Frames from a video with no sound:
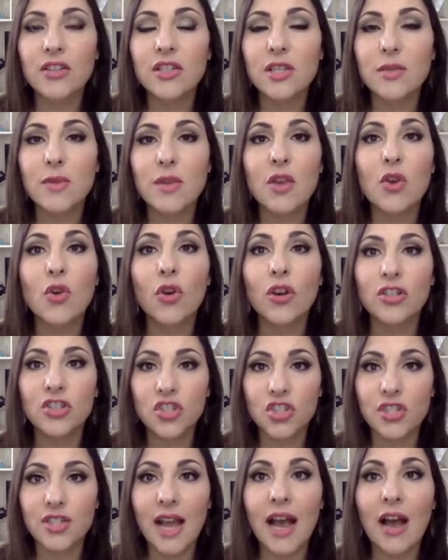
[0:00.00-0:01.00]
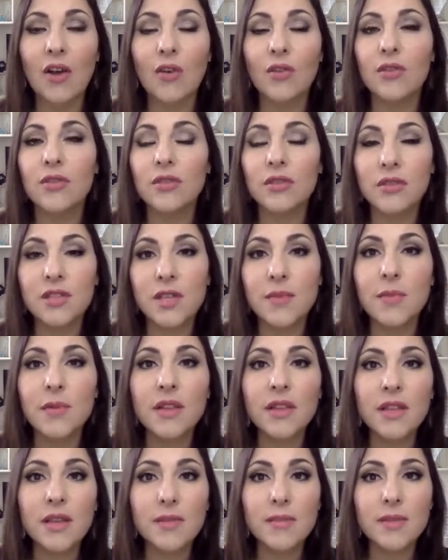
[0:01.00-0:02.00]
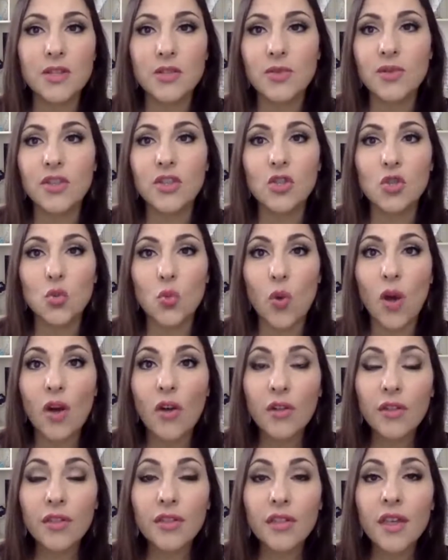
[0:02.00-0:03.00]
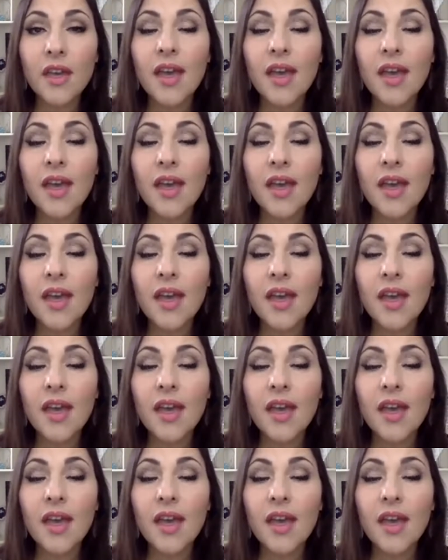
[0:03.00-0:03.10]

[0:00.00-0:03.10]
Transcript: to be crunched out, typically between the 12th